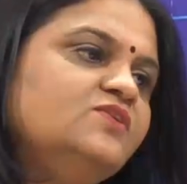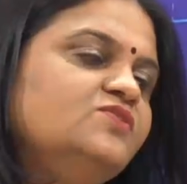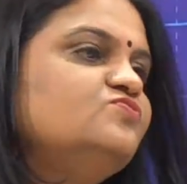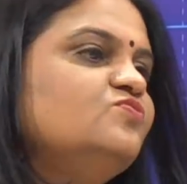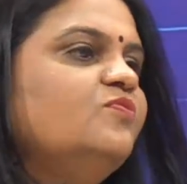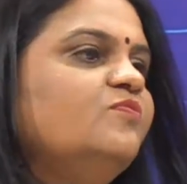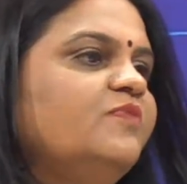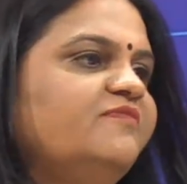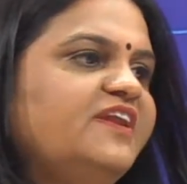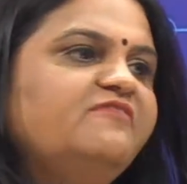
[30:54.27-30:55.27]
So
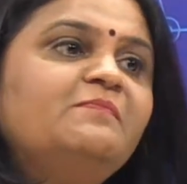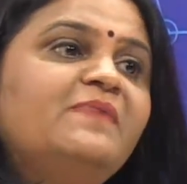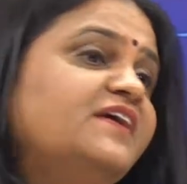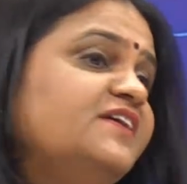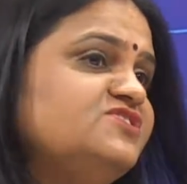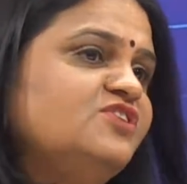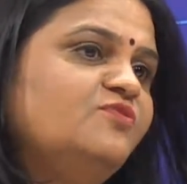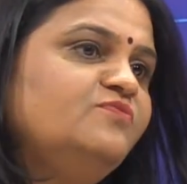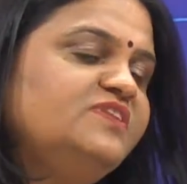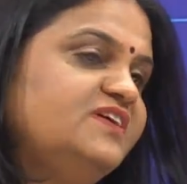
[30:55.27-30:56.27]
whenever market is
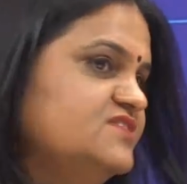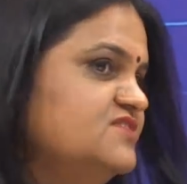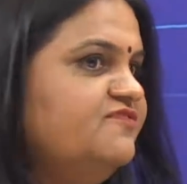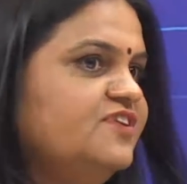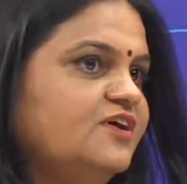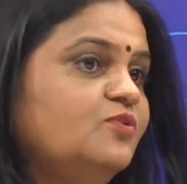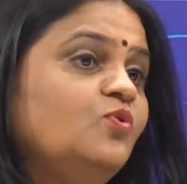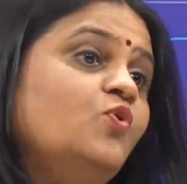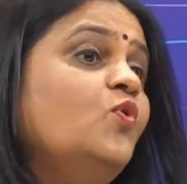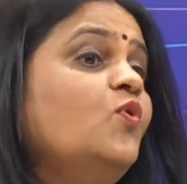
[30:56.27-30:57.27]
down, there is a fear,
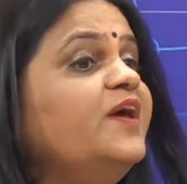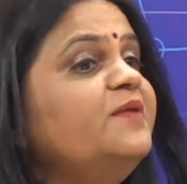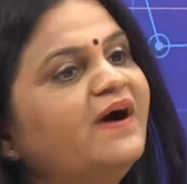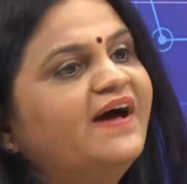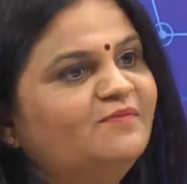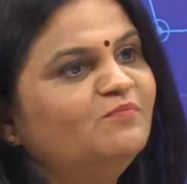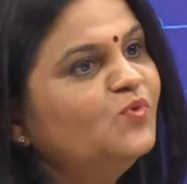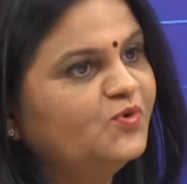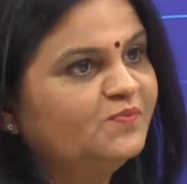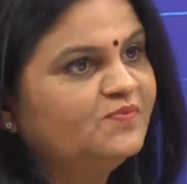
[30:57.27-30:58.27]
go and buy
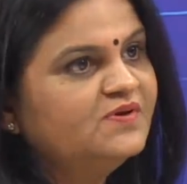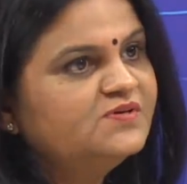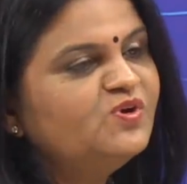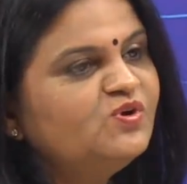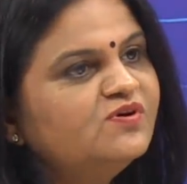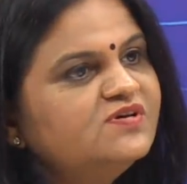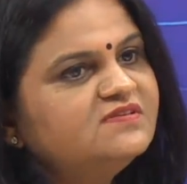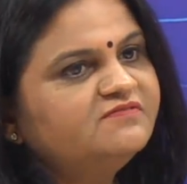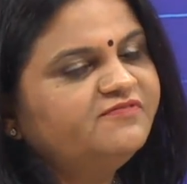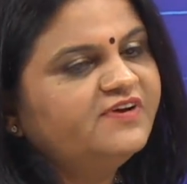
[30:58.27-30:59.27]
more.
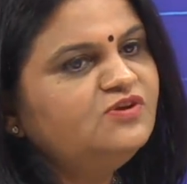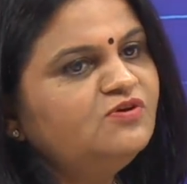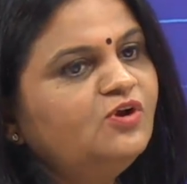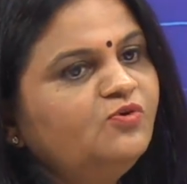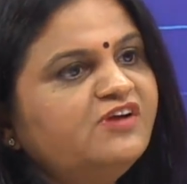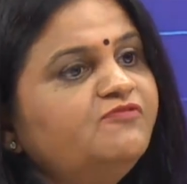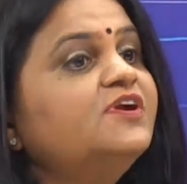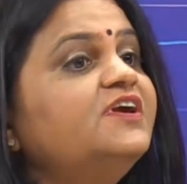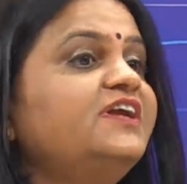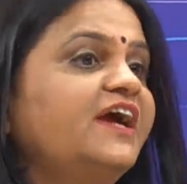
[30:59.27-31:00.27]
Because when you are looking
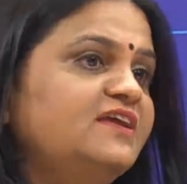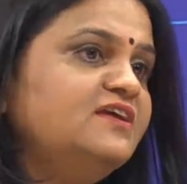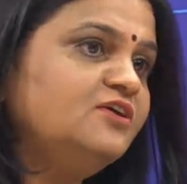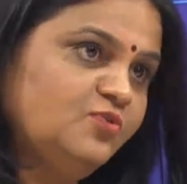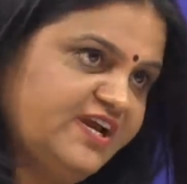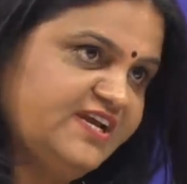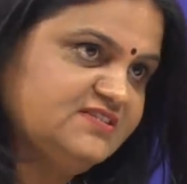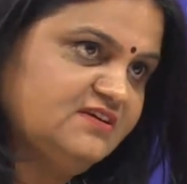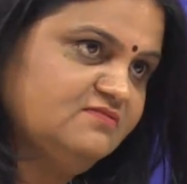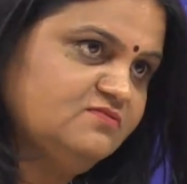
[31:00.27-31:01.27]
for a 10-year
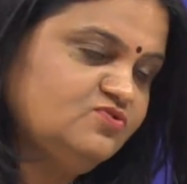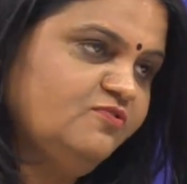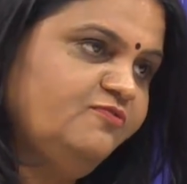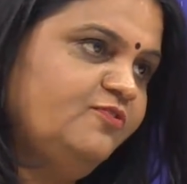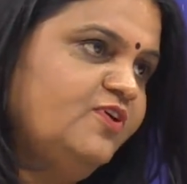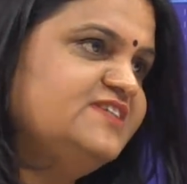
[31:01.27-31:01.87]
horizon, so for